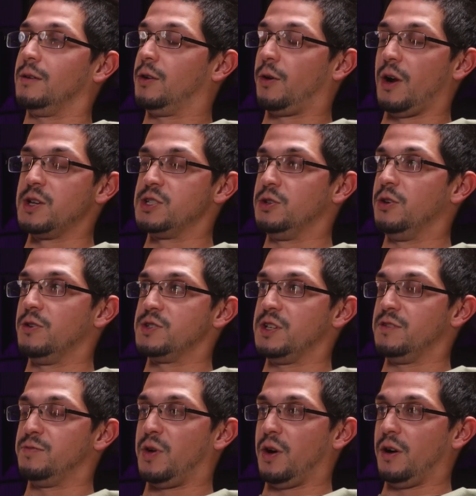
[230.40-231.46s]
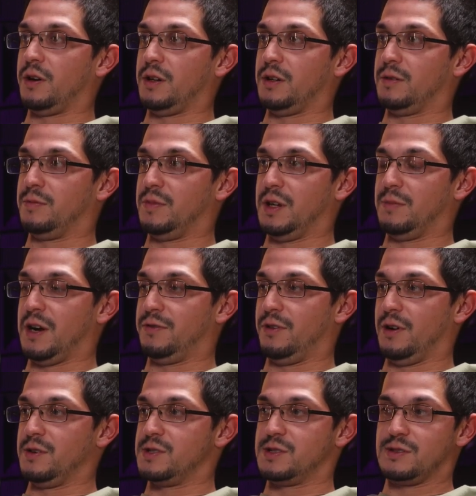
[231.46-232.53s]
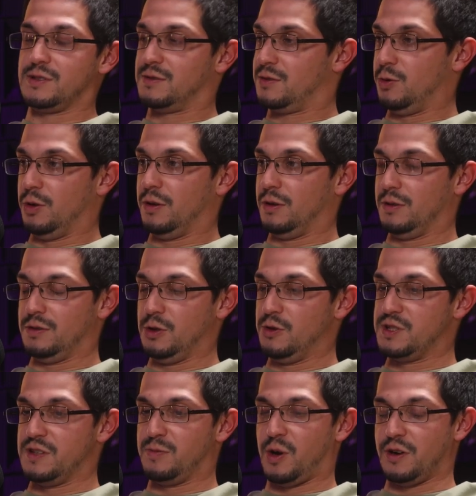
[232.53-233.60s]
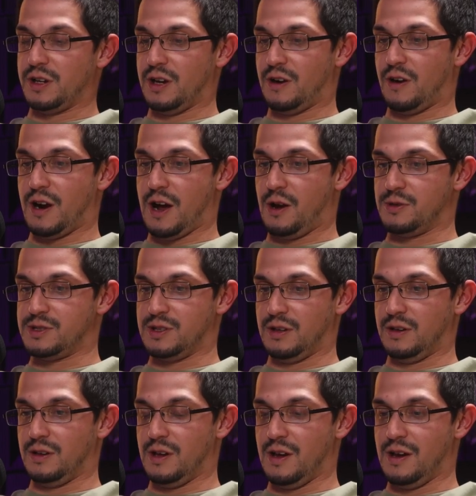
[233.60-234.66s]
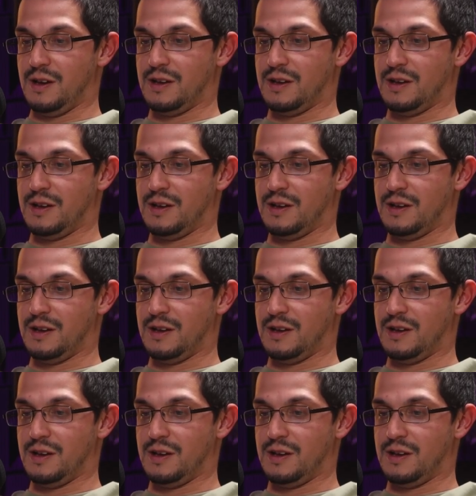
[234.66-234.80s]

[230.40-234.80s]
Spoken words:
Crazy New Year's Eve party. Me and my friends threw a New Year's Eve party at our house, and